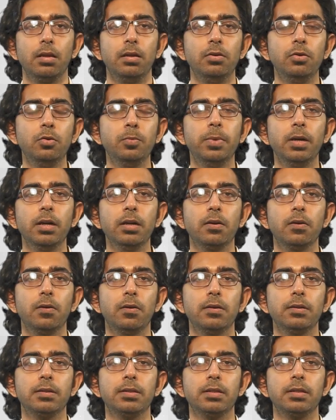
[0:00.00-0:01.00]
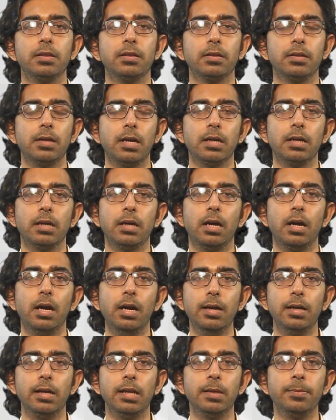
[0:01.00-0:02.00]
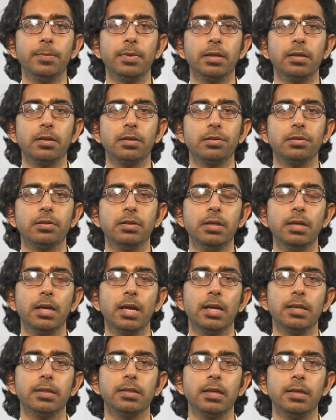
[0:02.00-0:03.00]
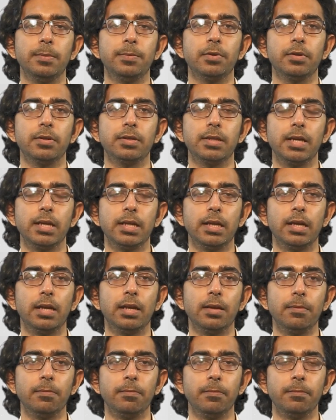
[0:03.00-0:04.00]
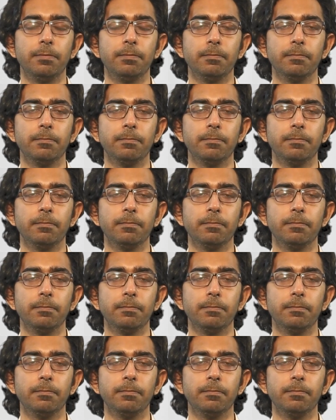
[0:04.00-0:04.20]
Rupa calls Tara ugly because she has a prosthetic limb.